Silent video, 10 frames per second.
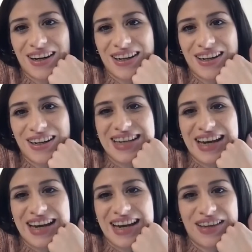audiences
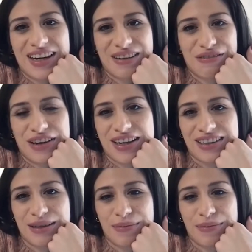now that can
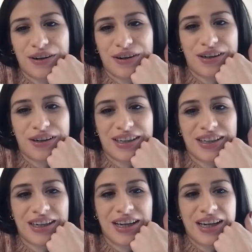finally be heard
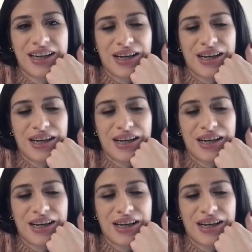and